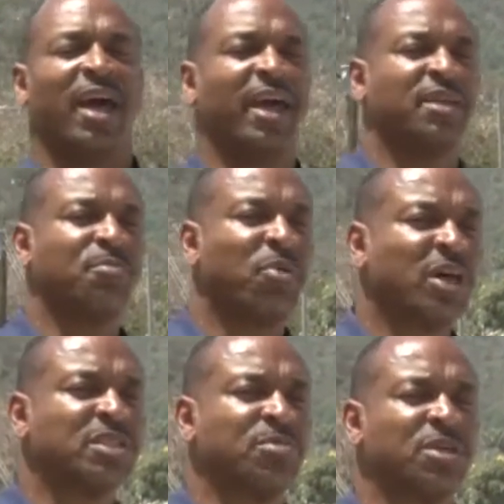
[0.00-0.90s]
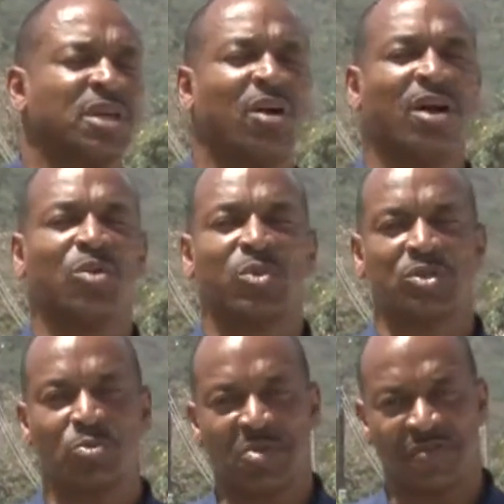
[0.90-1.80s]
and possibly all the
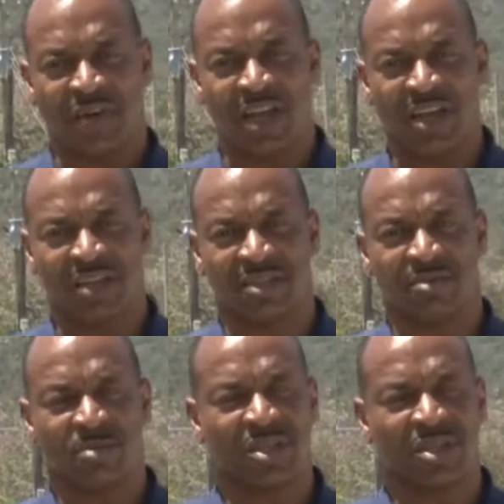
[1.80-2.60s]
way to Beef Island,